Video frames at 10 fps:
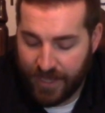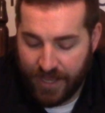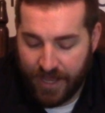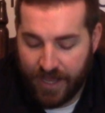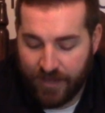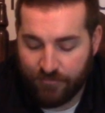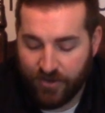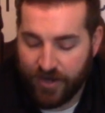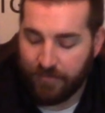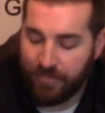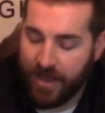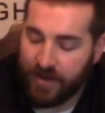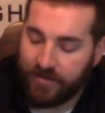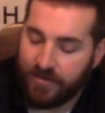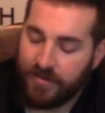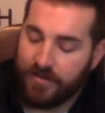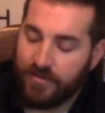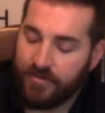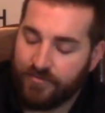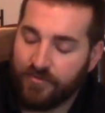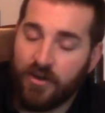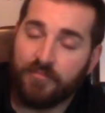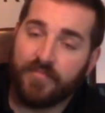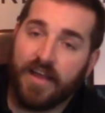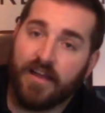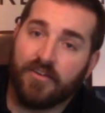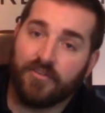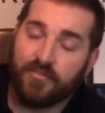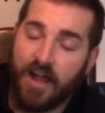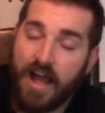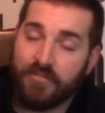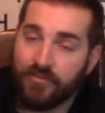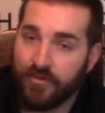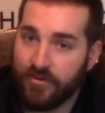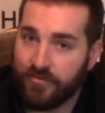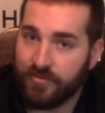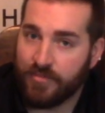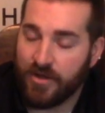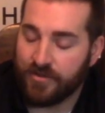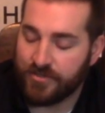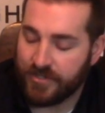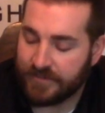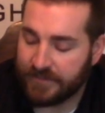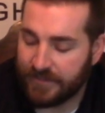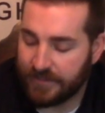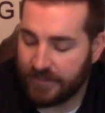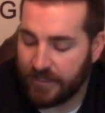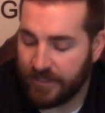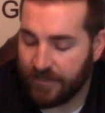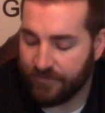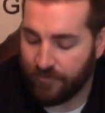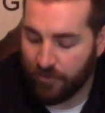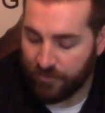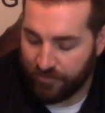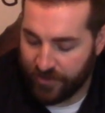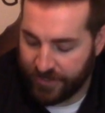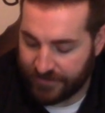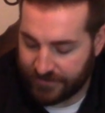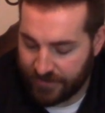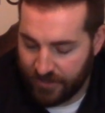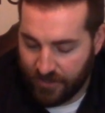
and Braden Peck from da- or Avon Grove, apologies, uh, fourth place.